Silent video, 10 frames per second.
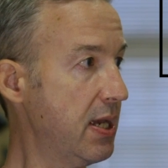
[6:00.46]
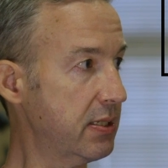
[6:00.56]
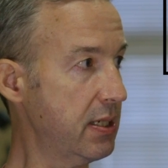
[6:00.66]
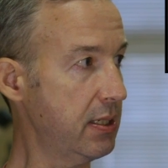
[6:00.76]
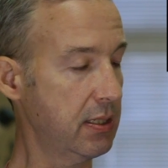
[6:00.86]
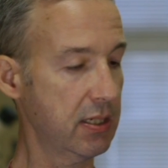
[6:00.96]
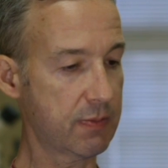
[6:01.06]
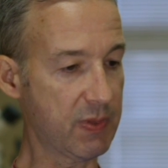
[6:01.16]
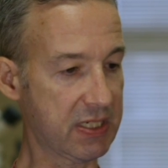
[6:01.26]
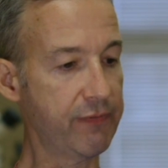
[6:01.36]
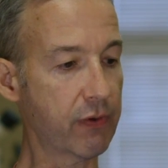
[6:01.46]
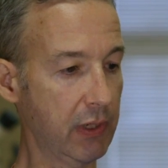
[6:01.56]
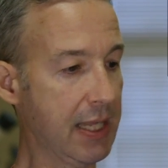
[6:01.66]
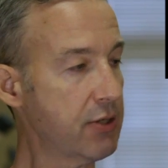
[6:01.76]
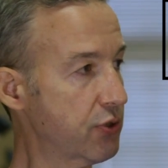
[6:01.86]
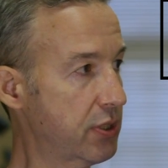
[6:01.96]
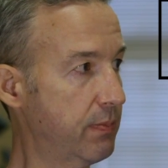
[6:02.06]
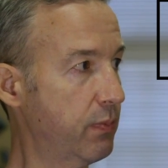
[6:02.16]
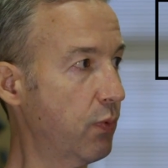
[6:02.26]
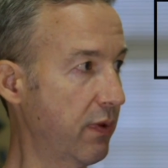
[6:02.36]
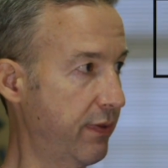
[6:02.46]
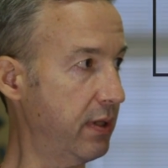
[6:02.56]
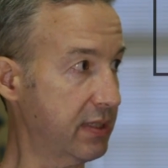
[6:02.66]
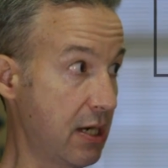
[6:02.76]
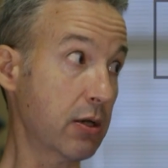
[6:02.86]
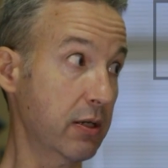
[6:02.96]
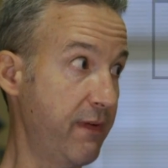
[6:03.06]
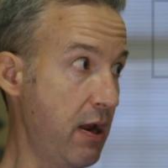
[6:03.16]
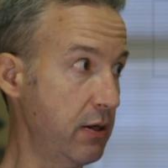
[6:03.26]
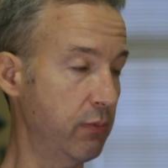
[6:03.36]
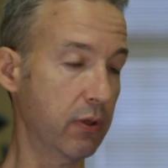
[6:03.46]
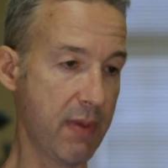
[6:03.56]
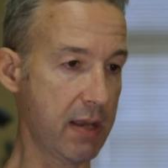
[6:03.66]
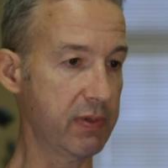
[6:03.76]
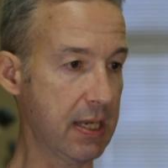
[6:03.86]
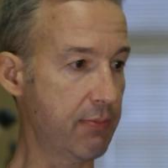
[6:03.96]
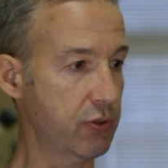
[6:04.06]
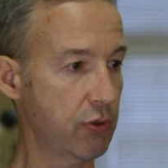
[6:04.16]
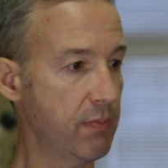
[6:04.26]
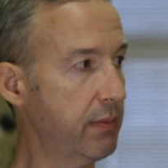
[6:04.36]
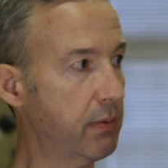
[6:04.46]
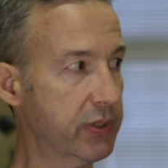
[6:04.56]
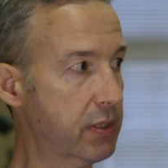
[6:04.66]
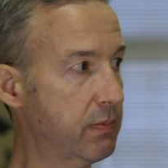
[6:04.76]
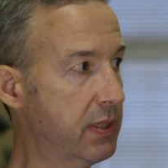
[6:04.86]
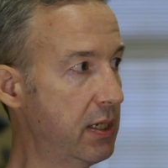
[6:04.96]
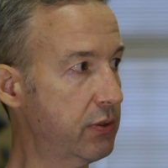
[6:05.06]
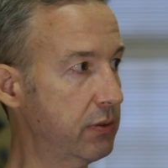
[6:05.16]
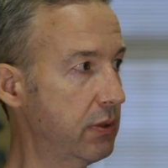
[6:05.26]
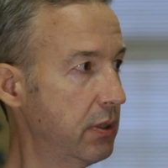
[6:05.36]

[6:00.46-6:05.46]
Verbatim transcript: has a specific relationship with the target variable. It might be temperature, it might be precipitation.